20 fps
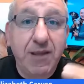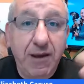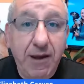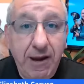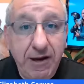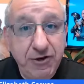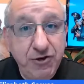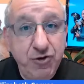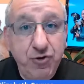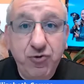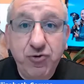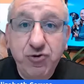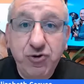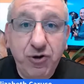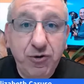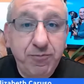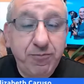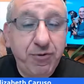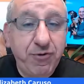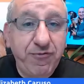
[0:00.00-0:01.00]
I know
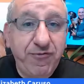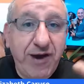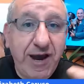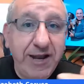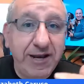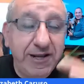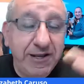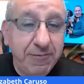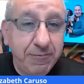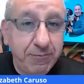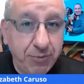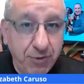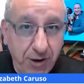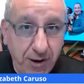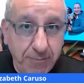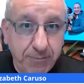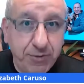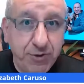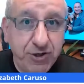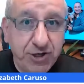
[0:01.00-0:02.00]
you're providing
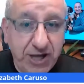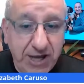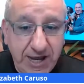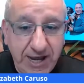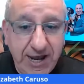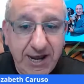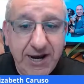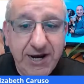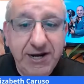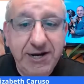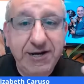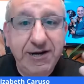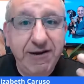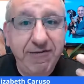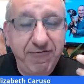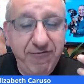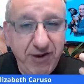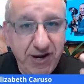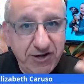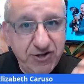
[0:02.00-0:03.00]
proper care and
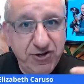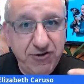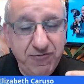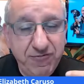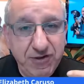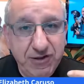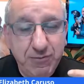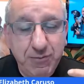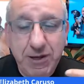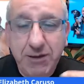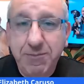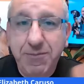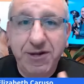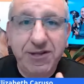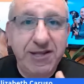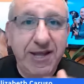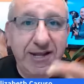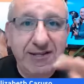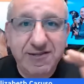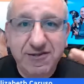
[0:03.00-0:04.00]
affection with me,
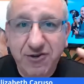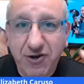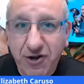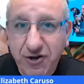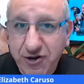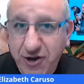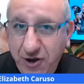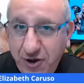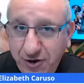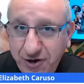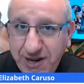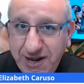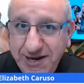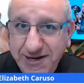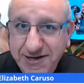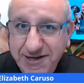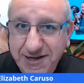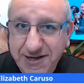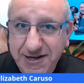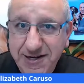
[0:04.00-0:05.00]
but that's not all I
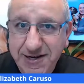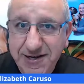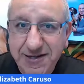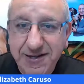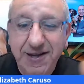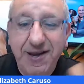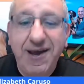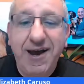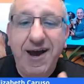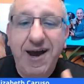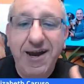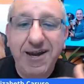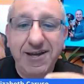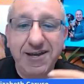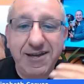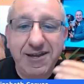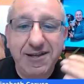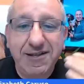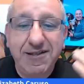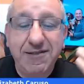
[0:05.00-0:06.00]
need. I
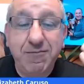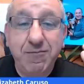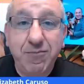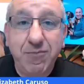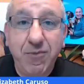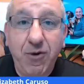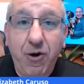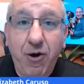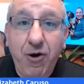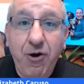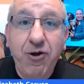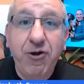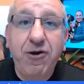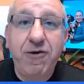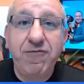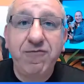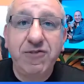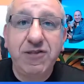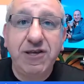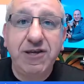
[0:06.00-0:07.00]
need all
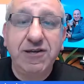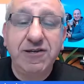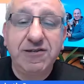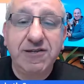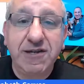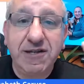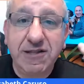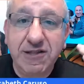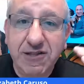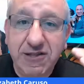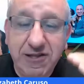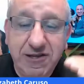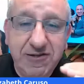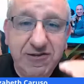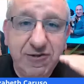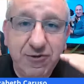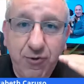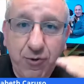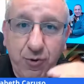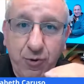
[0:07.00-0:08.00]
of these in
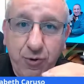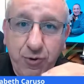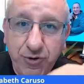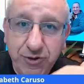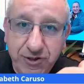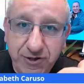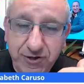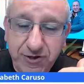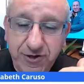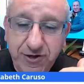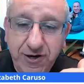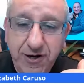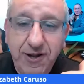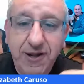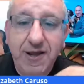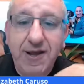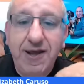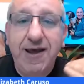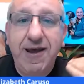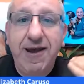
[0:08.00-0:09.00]
this order
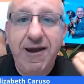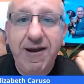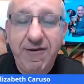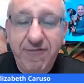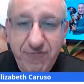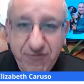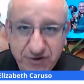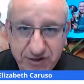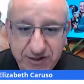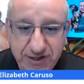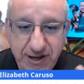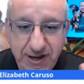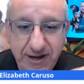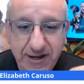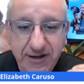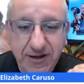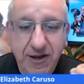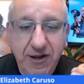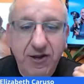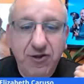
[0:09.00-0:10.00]
every
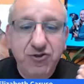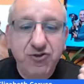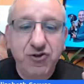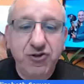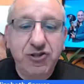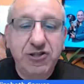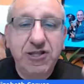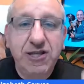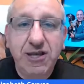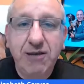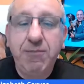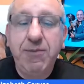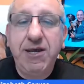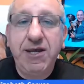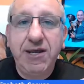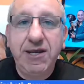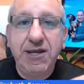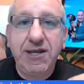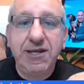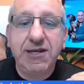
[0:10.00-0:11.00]
day. So
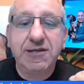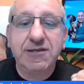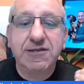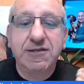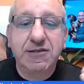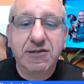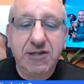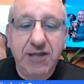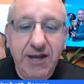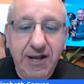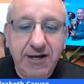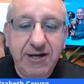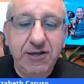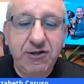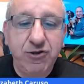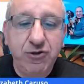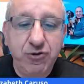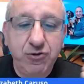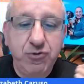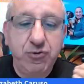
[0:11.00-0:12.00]
Timmy is
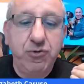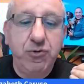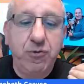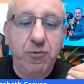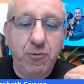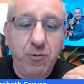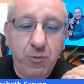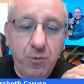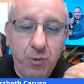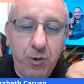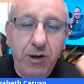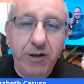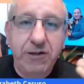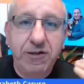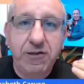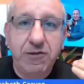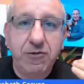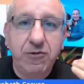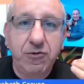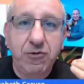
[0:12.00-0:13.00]
telling you
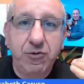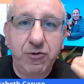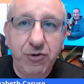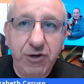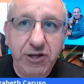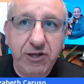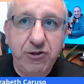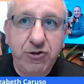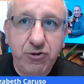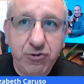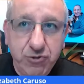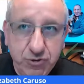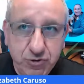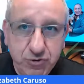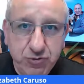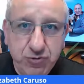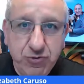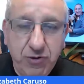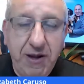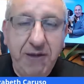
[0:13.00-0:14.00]
what you need to
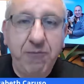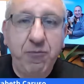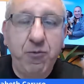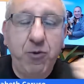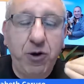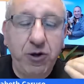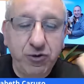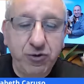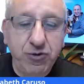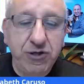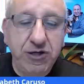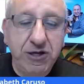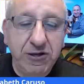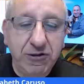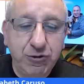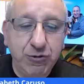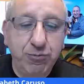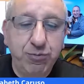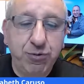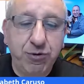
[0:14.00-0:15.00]
do and what you
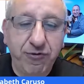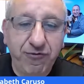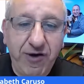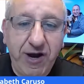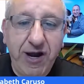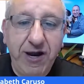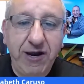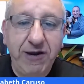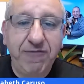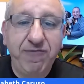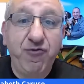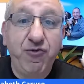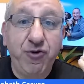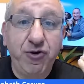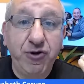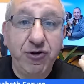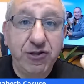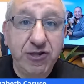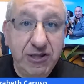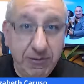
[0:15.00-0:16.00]
need to provide
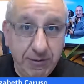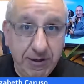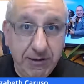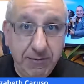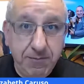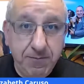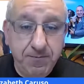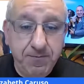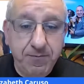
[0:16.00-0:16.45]
for Timmy.